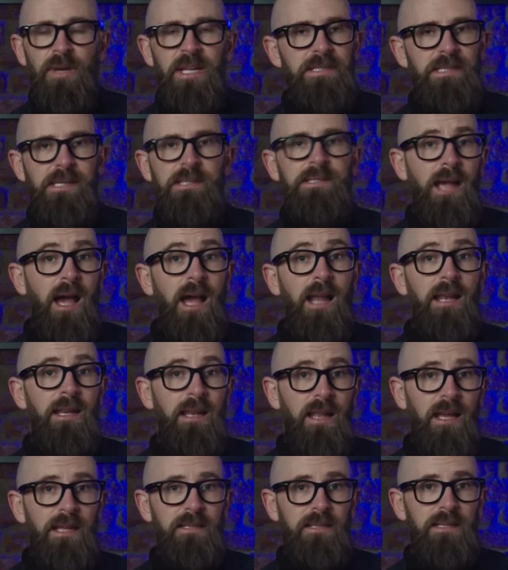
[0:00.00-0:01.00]
But it's entirely
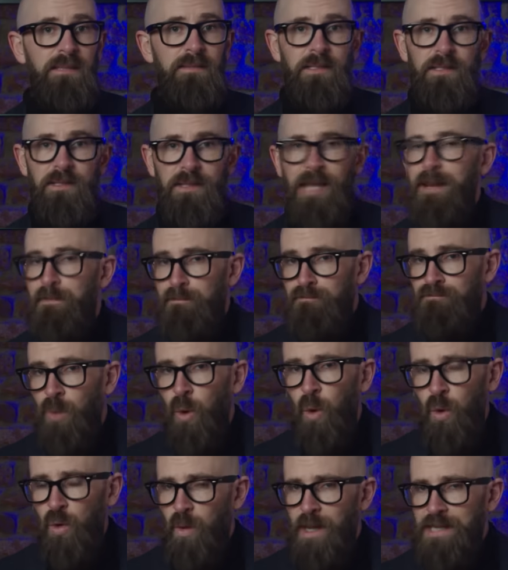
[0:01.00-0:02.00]
likely that yet
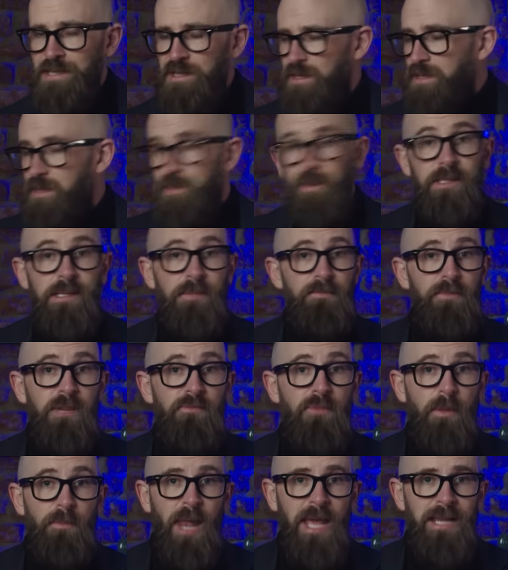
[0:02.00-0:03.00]
more questions will simply
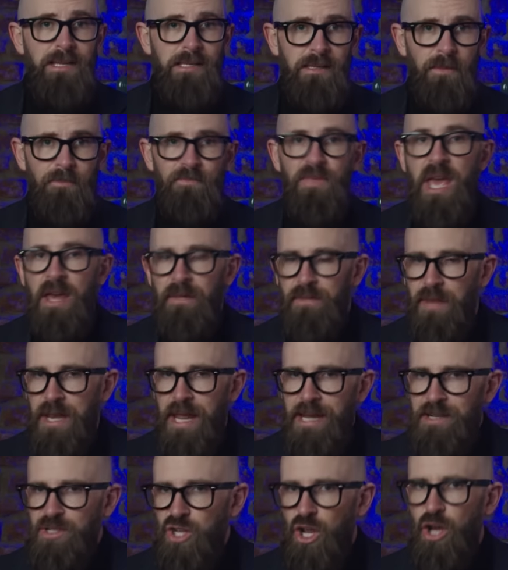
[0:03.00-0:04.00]
replace them. The
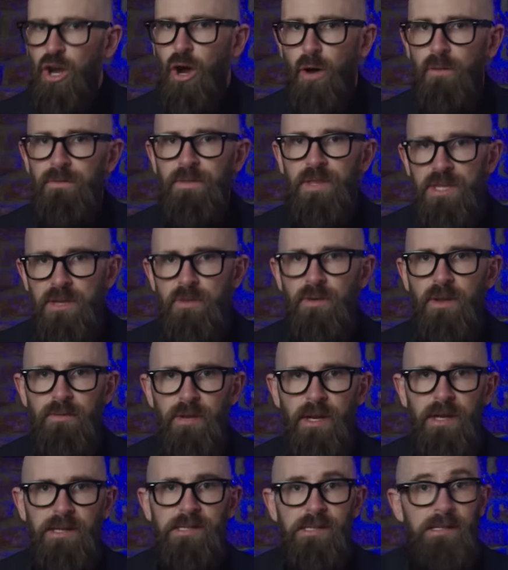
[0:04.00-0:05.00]
nature of the
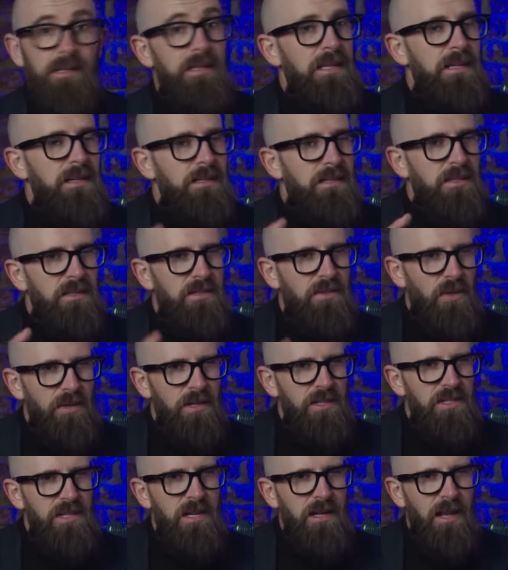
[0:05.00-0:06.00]
universe and the
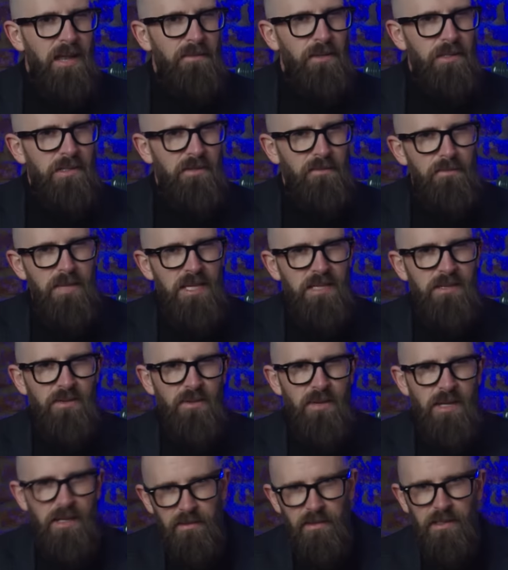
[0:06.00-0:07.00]
astonishing levels of
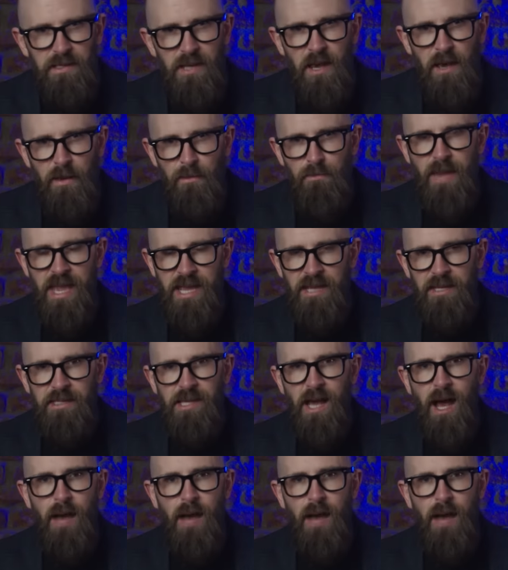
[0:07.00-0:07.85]
mystery that make it